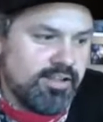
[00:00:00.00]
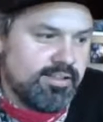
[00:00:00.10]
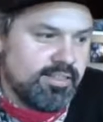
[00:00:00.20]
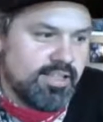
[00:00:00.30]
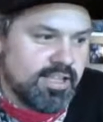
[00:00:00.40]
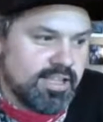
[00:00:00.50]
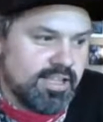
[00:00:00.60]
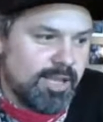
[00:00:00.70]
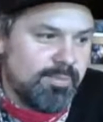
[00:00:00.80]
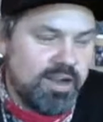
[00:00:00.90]
the
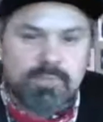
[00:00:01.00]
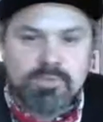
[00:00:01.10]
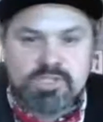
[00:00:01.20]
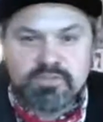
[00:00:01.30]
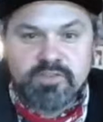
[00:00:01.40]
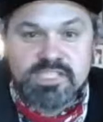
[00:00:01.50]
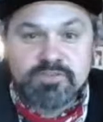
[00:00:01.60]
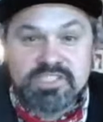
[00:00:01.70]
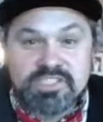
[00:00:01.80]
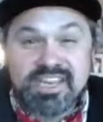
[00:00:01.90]
American Music Festival
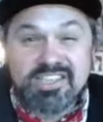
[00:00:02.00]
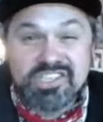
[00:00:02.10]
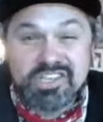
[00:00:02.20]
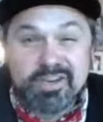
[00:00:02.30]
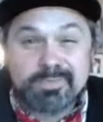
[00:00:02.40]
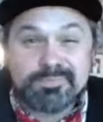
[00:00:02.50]
to next year.